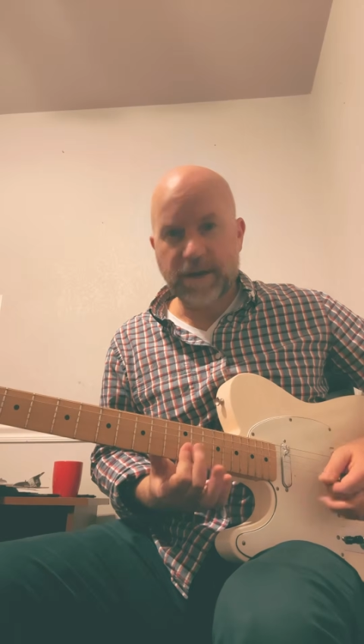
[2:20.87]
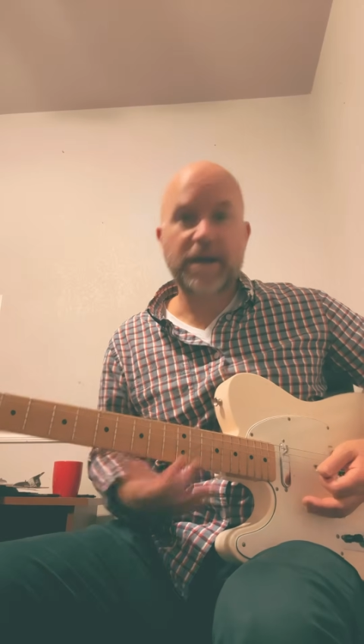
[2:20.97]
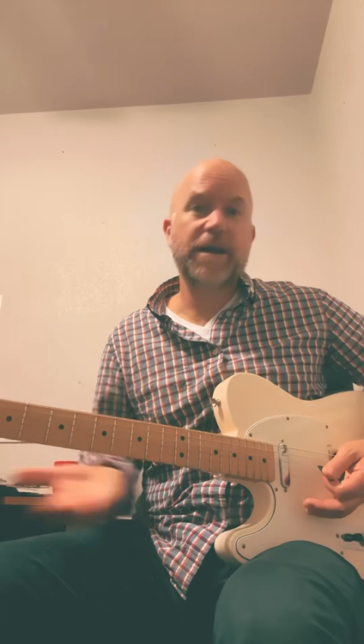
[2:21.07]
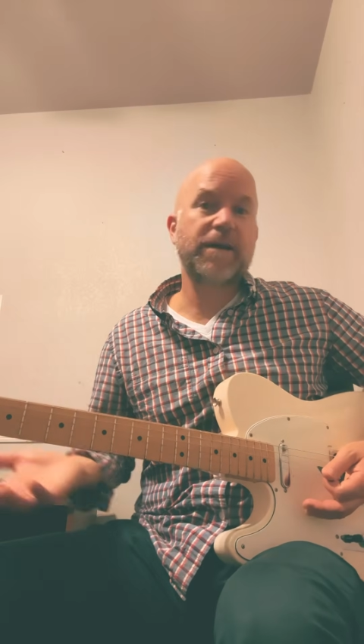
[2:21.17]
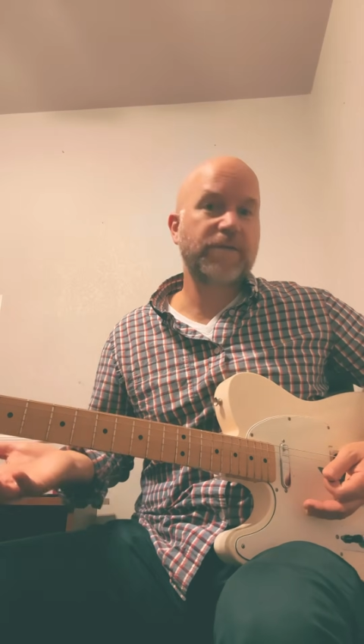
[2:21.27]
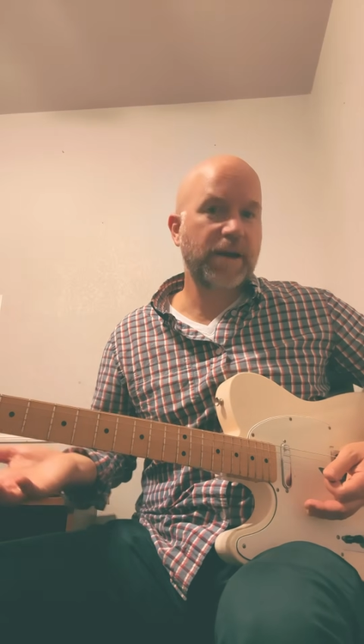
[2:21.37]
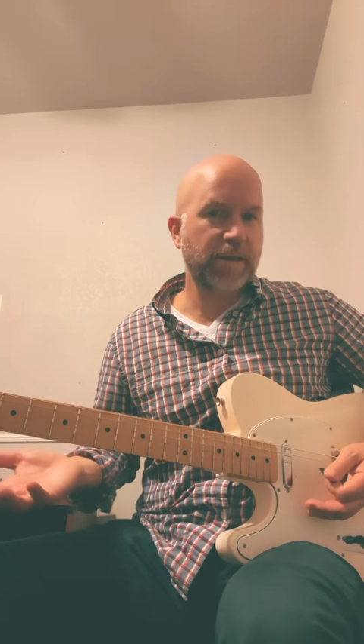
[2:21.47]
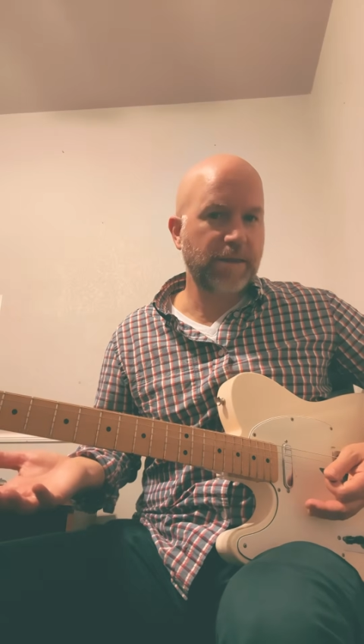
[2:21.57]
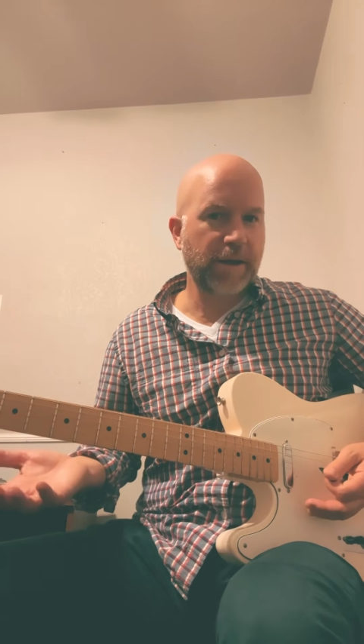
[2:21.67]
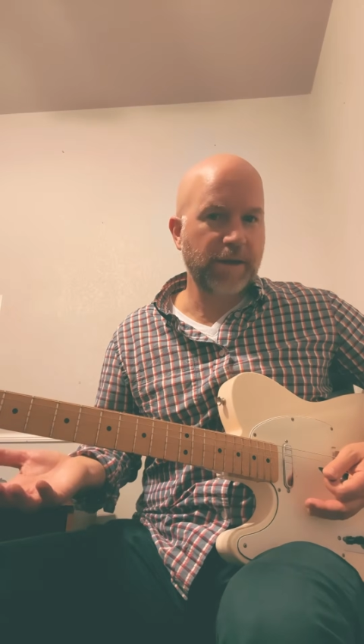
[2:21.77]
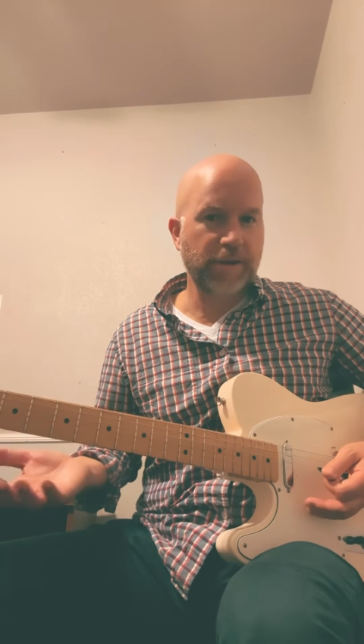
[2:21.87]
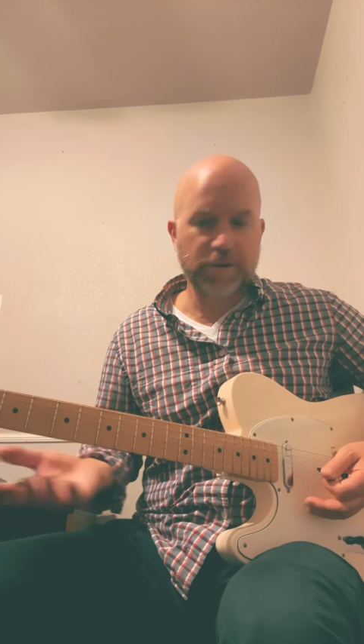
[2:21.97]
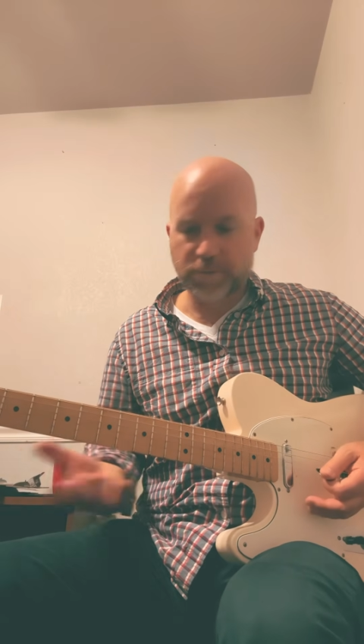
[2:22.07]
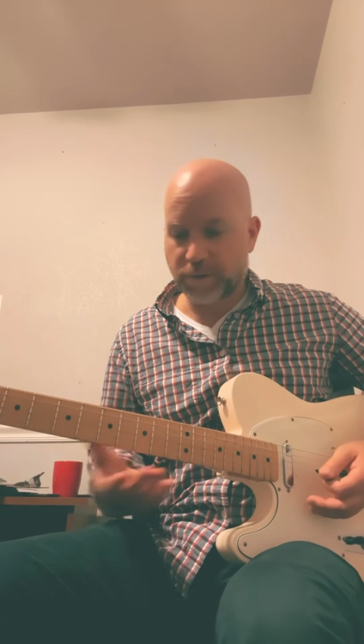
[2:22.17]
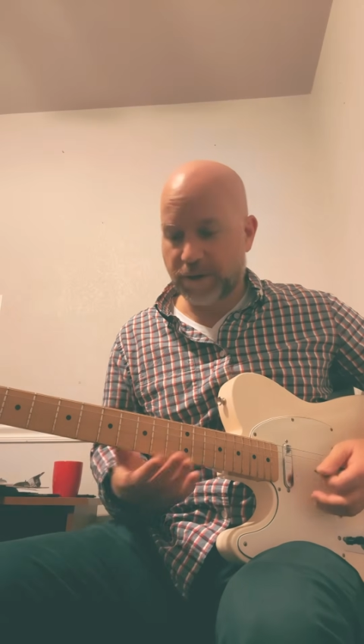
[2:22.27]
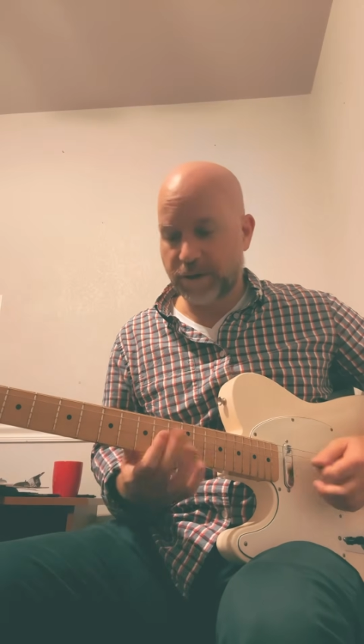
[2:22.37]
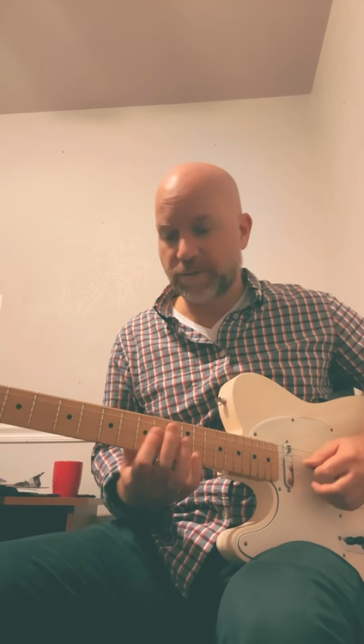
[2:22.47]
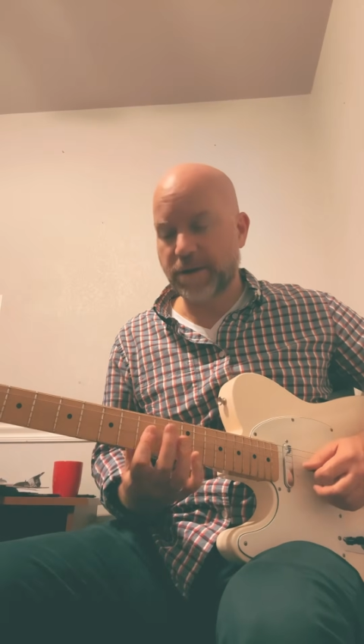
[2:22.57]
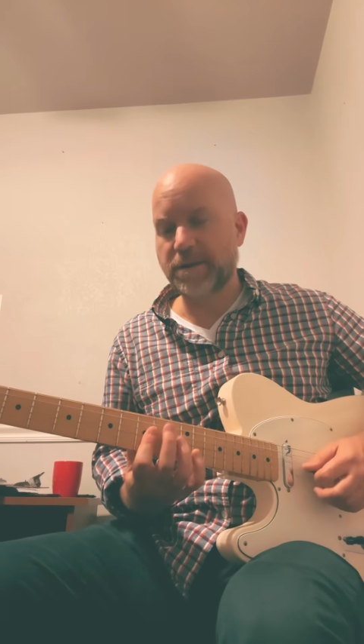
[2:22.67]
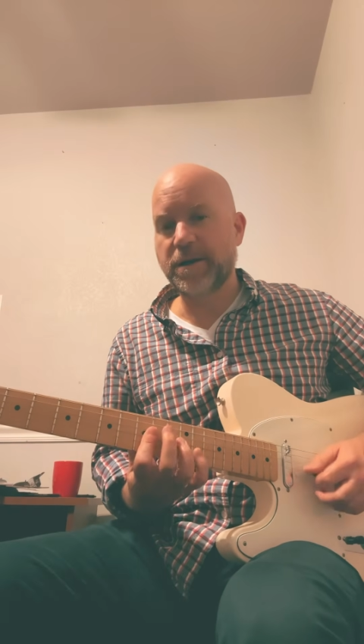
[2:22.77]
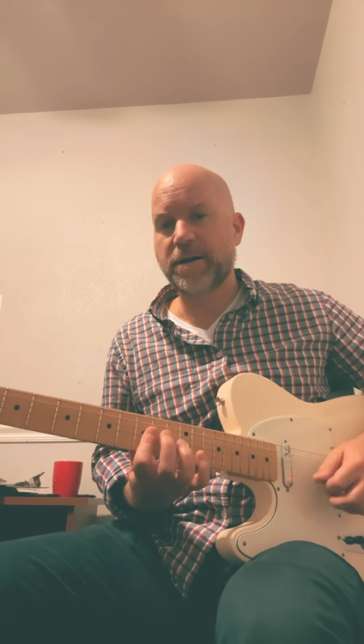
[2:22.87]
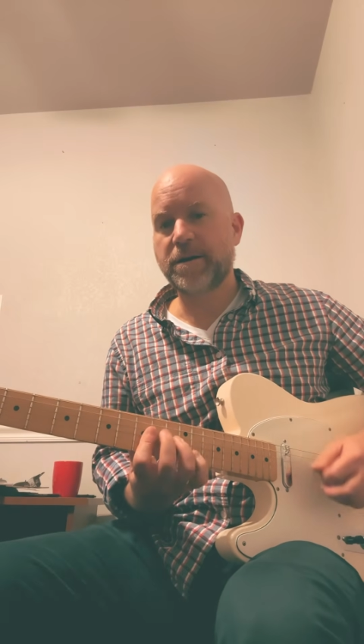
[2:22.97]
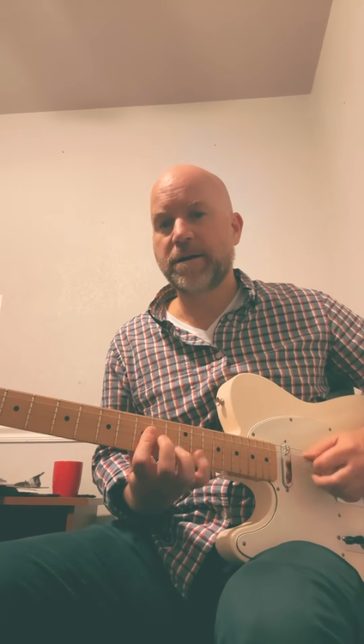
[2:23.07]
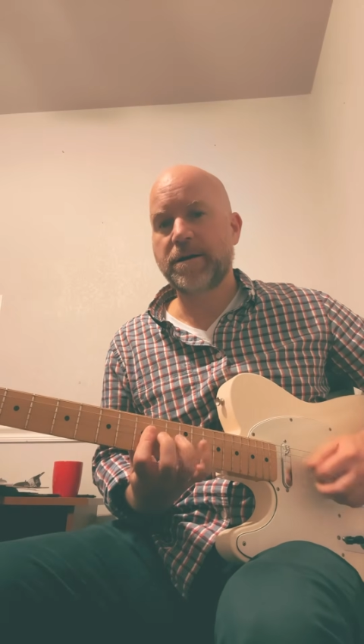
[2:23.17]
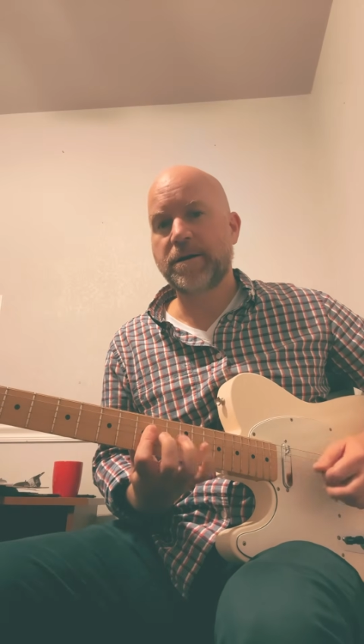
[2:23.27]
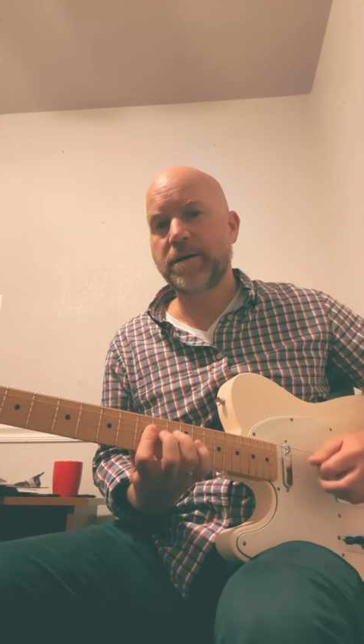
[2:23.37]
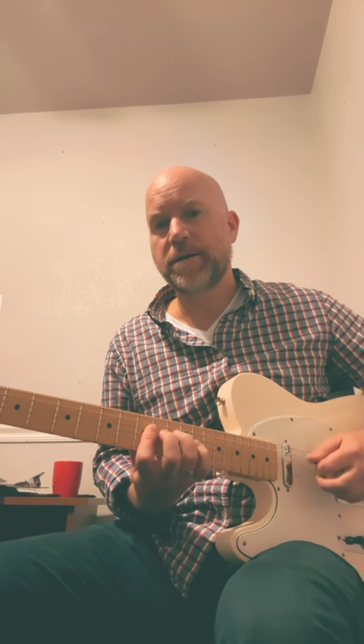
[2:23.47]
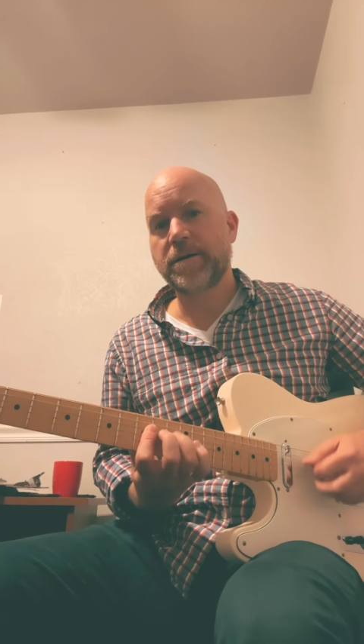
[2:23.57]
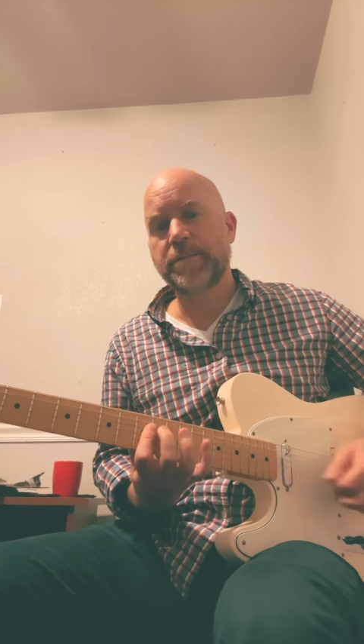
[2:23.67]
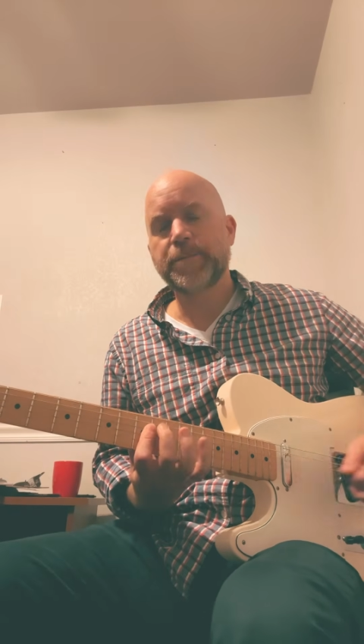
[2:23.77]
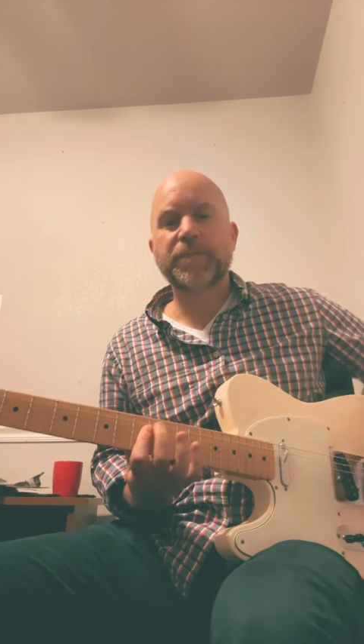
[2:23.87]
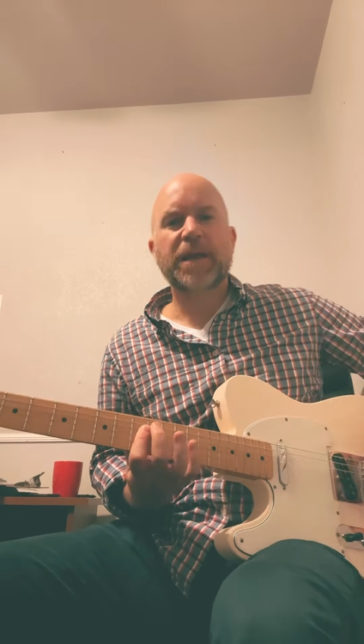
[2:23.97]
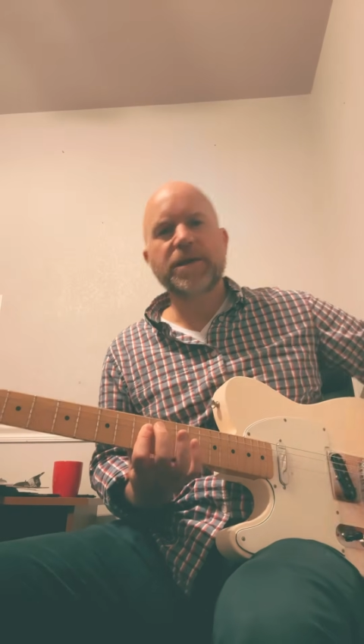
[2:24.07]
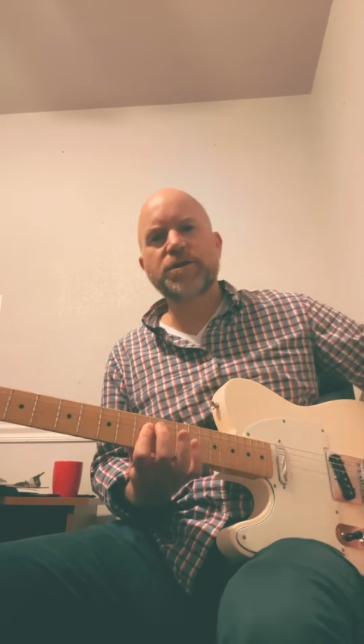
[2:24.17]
and I've got that little run right there.